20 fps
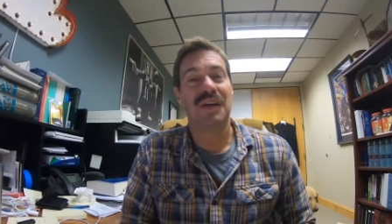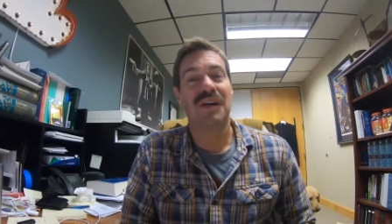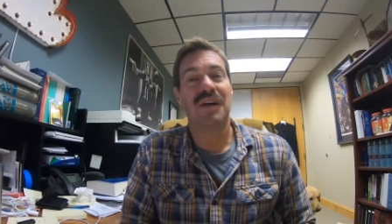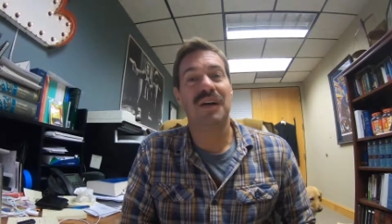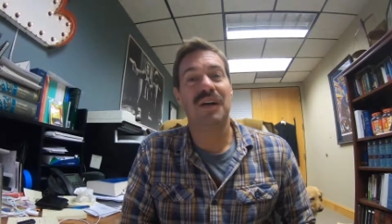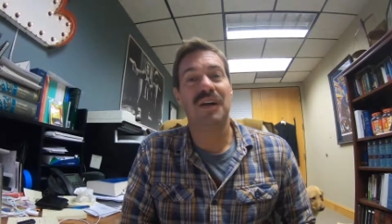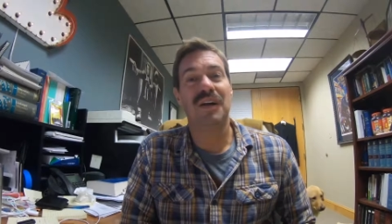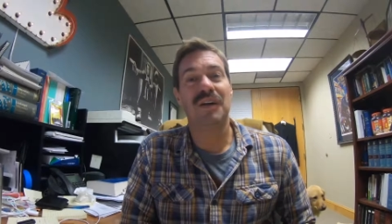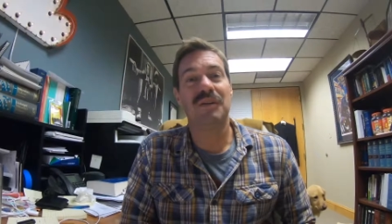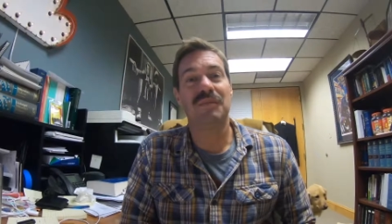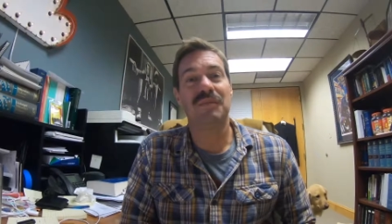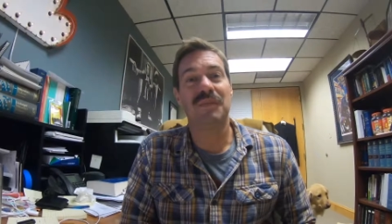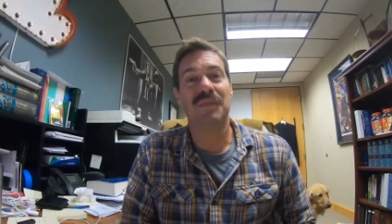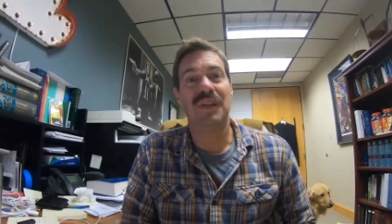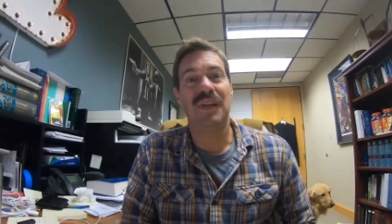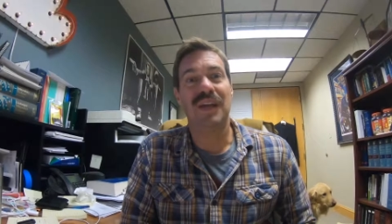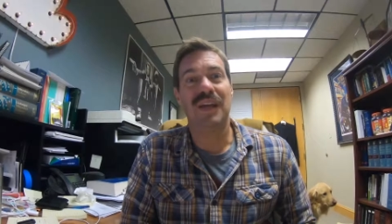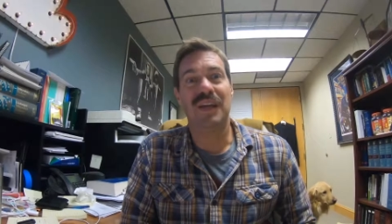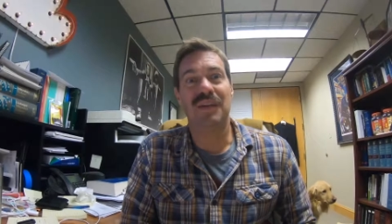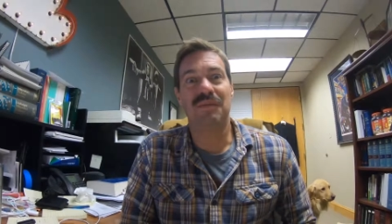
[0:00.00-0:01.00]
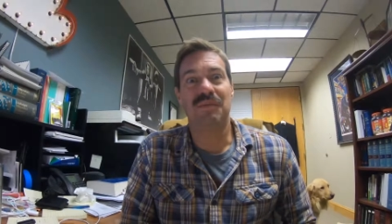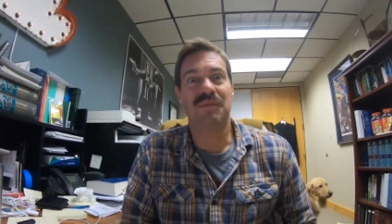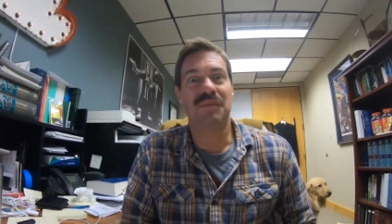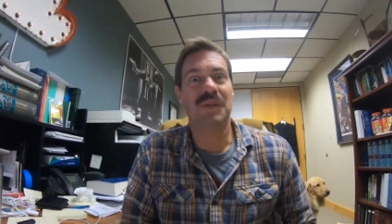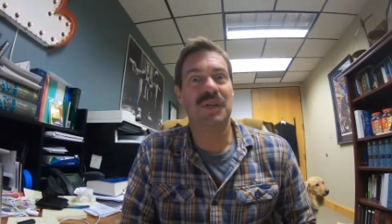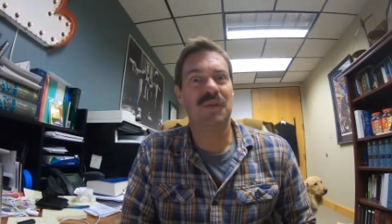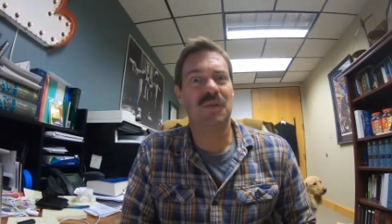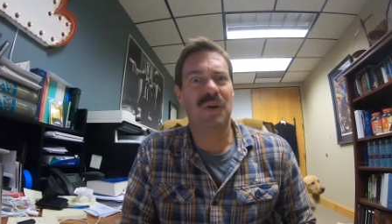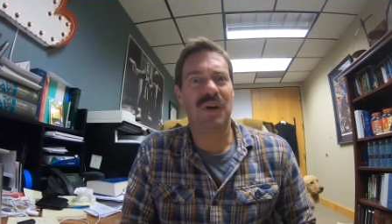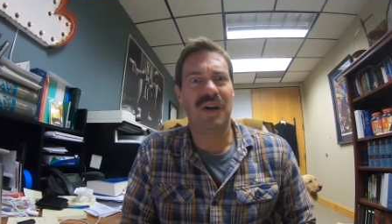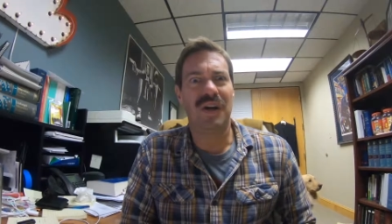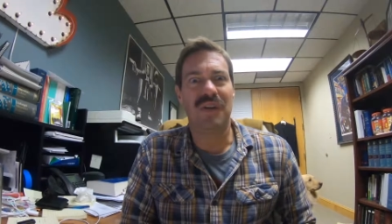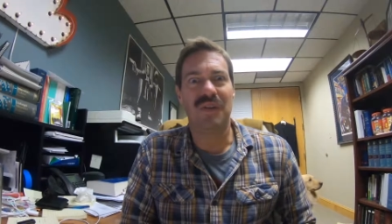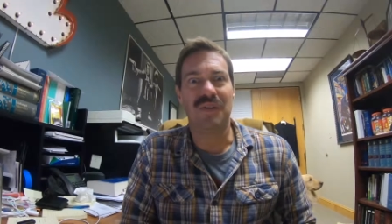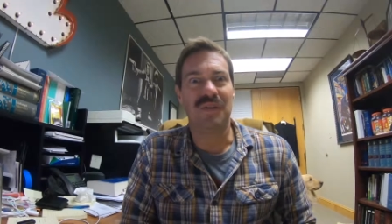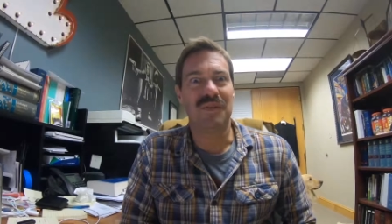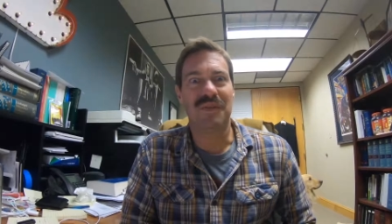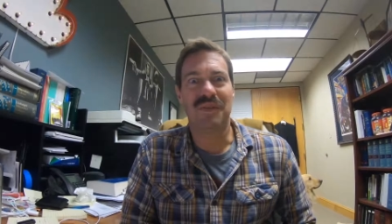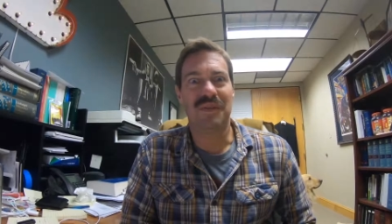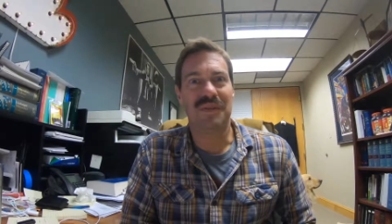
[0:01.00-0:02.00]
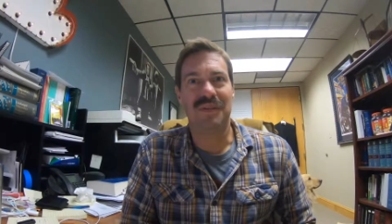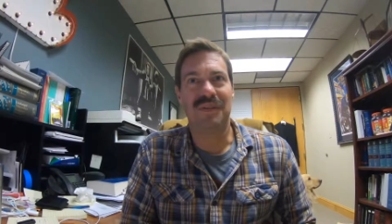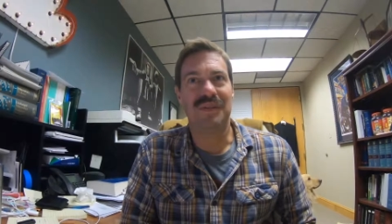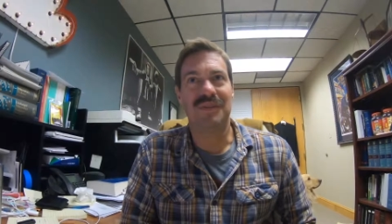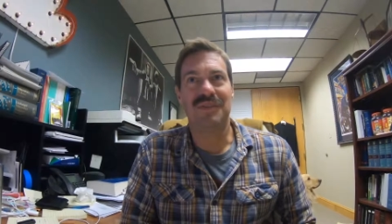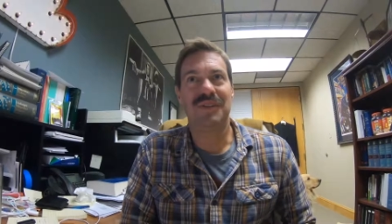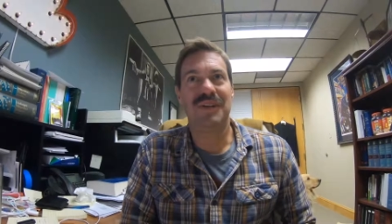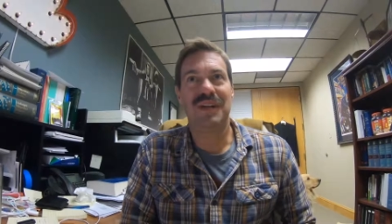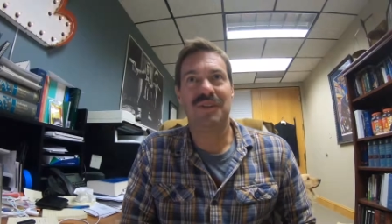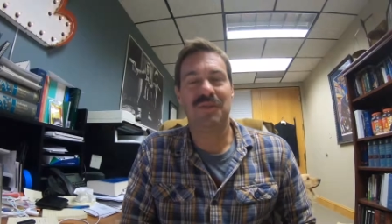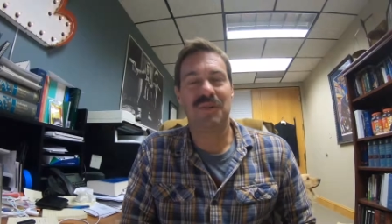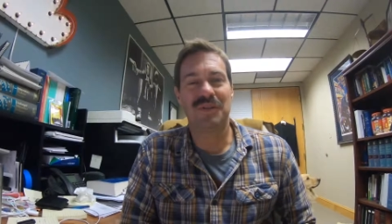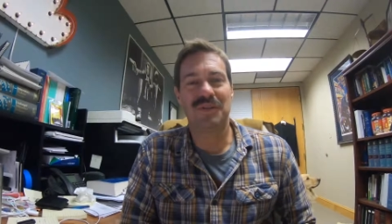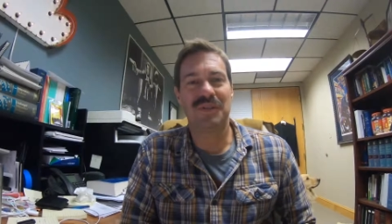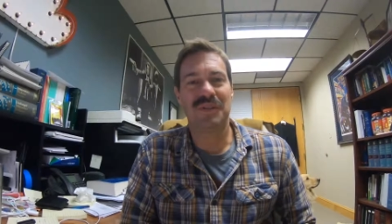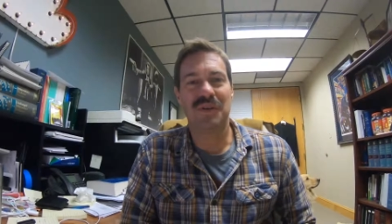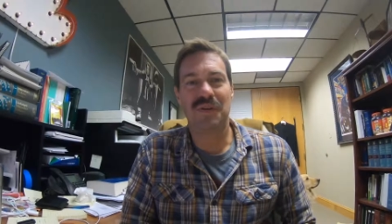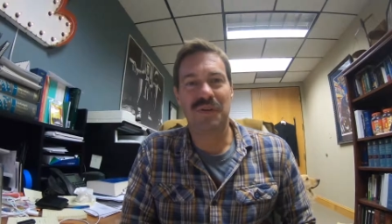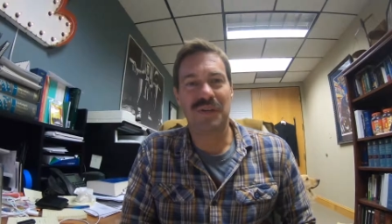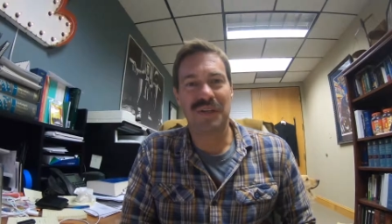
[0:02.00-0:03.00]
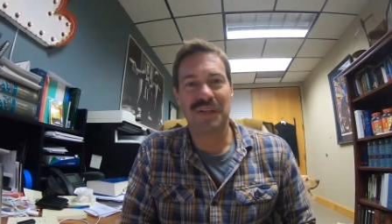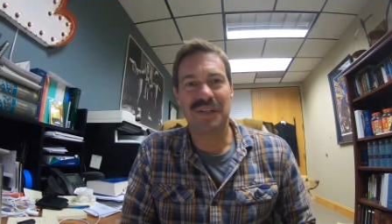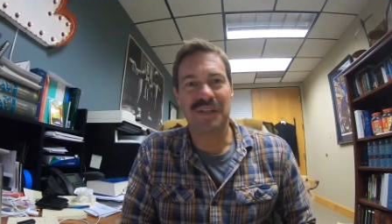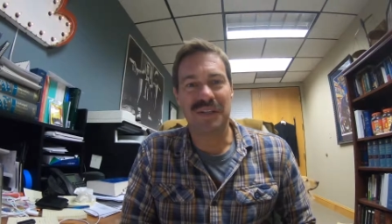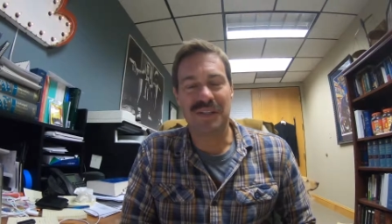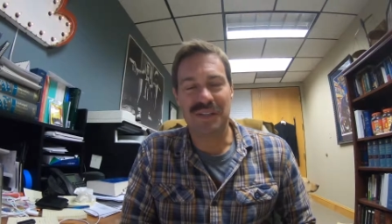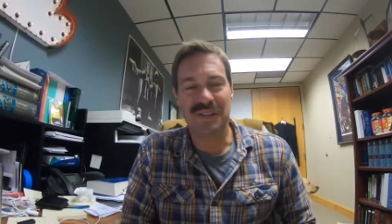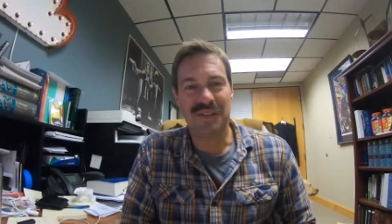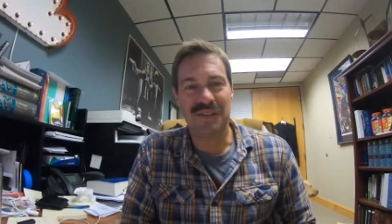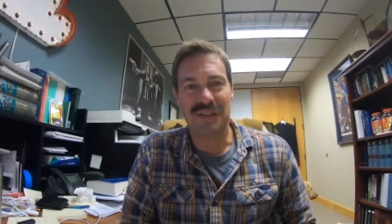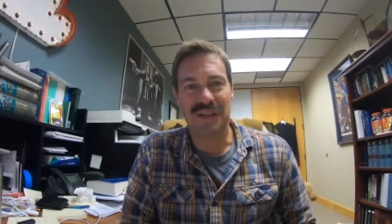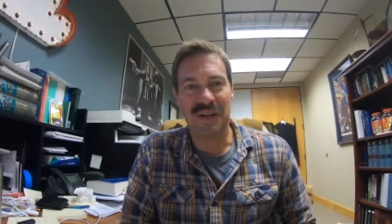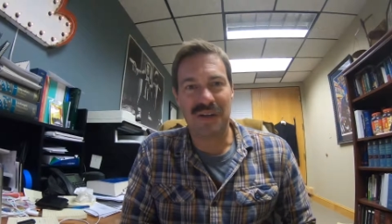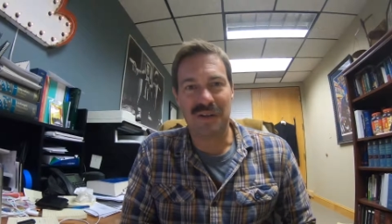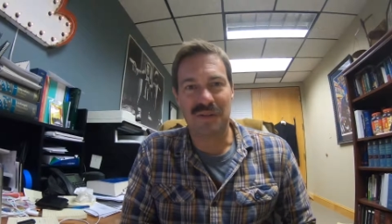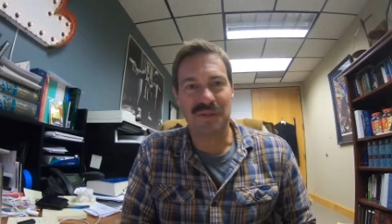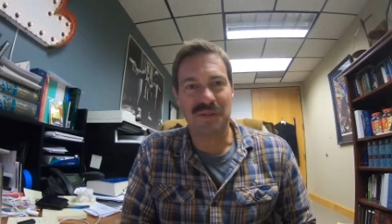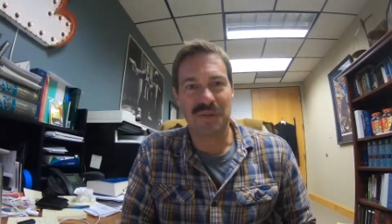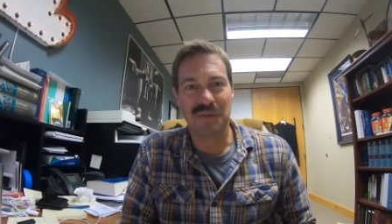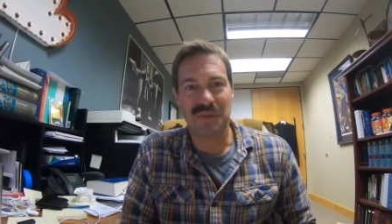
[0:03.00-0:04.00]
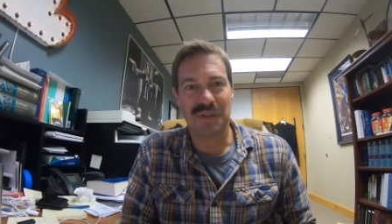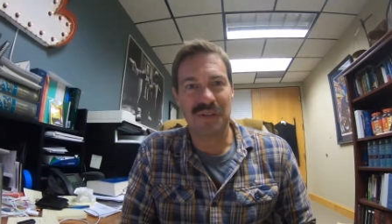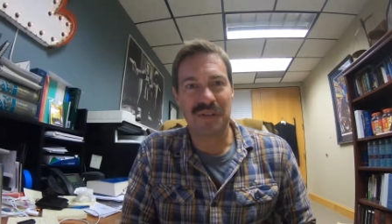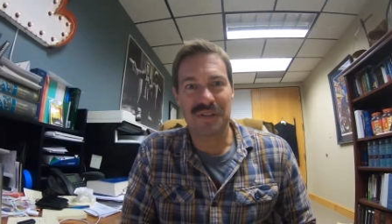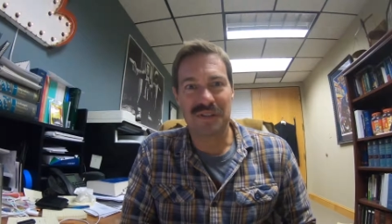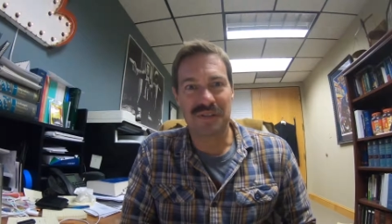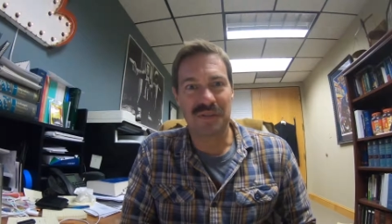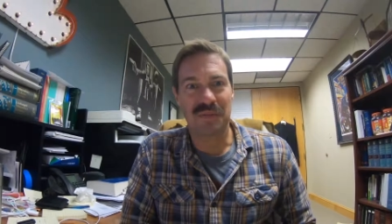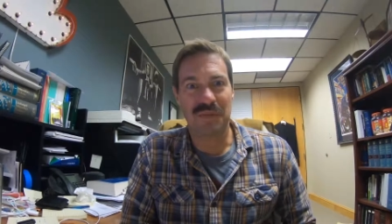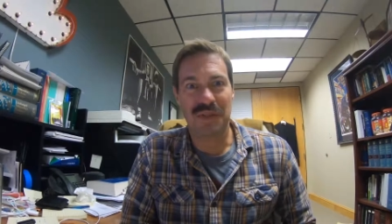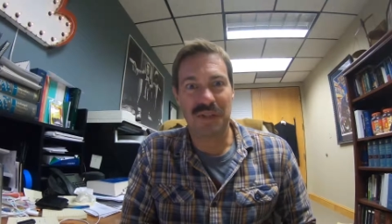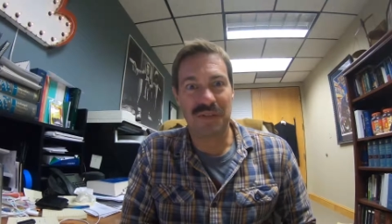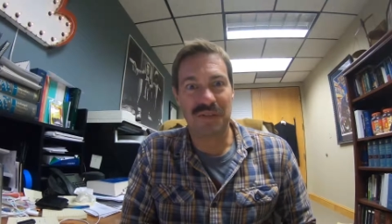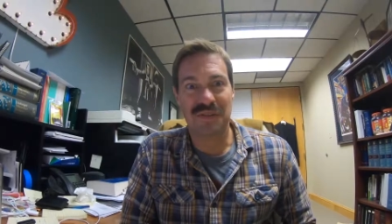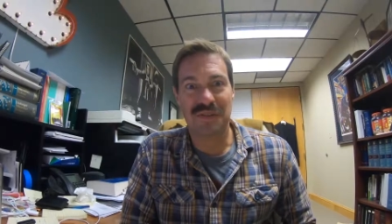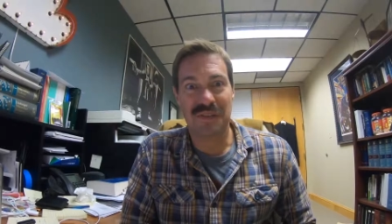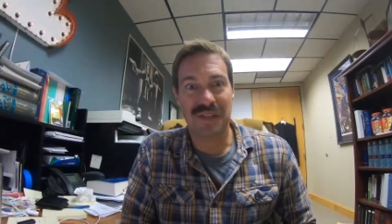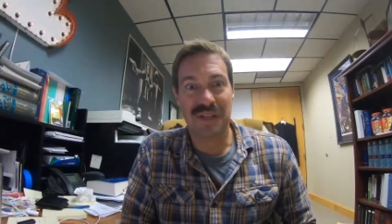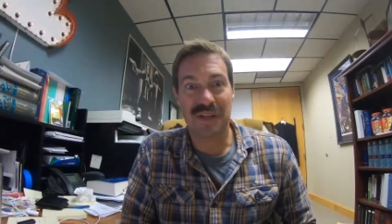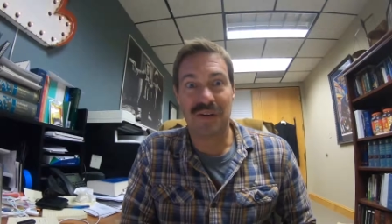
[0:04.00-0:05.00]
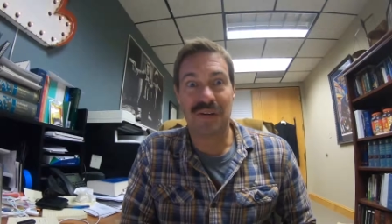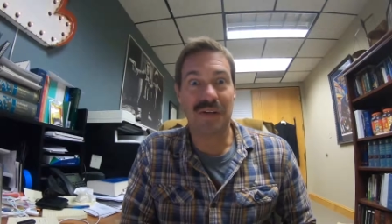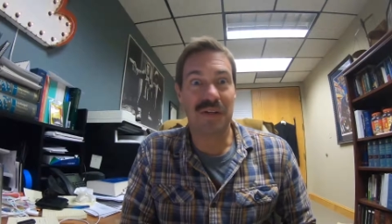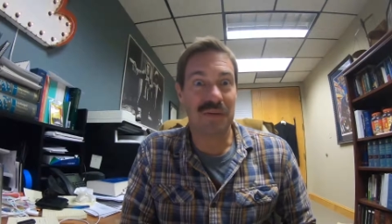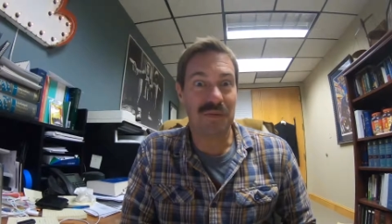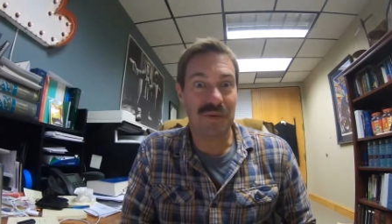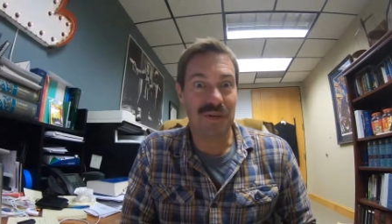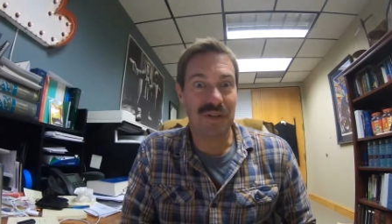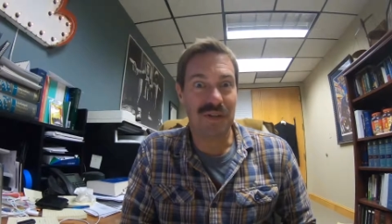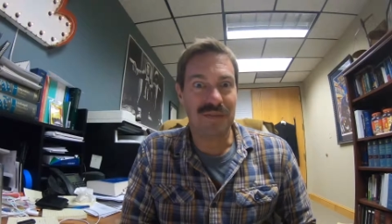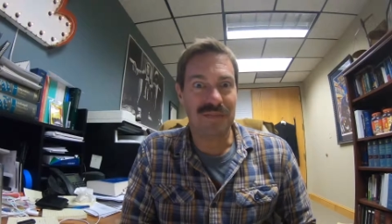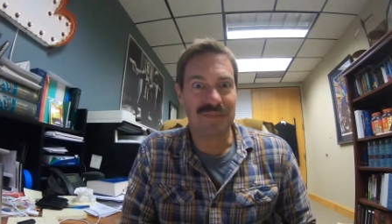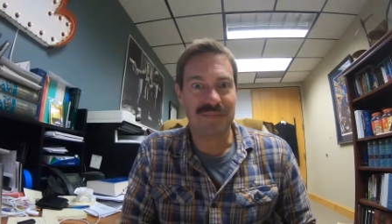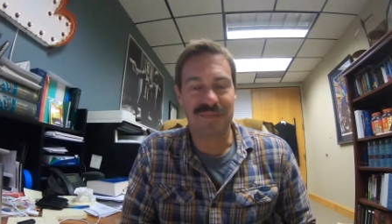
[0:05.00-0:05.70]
And meanwhile, the check wasn't going into his account. It was going into somebody else's account anyway.